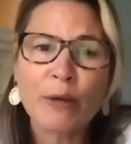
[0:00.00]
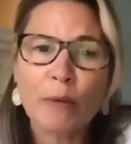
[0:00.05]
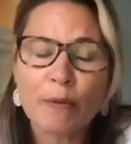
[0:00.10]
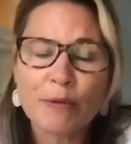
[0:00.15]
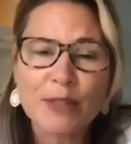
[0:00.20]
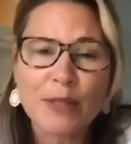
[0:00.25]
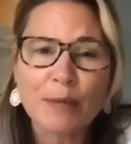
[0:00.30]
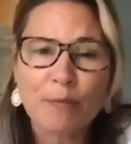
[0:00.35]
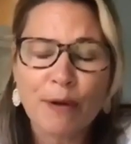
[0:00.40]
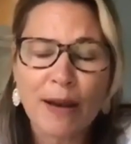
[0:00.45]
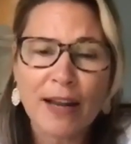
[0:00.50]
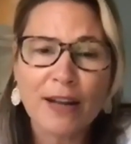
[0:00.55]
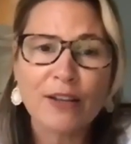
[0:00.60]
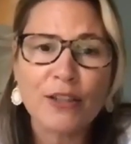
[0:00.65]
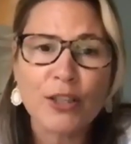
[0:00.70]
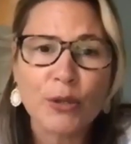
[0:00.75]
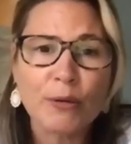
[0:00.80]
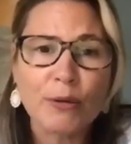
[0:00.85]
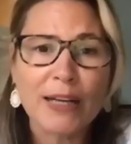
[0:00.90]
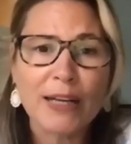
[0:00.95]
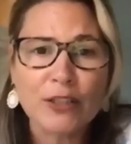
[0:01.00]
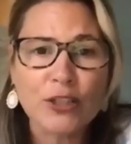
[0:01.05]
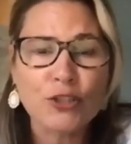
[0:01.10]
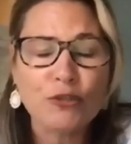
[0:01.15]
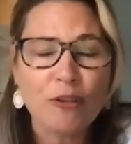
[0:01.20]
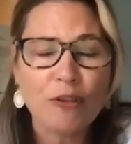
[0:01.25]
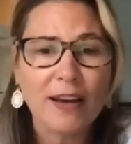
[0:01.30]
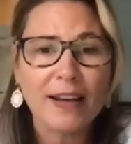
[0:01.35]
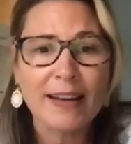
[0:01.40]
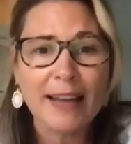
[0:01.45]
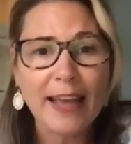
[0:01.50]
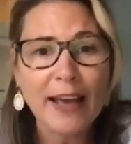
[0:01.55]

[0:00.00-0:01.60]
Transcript: What was the brand doing to try and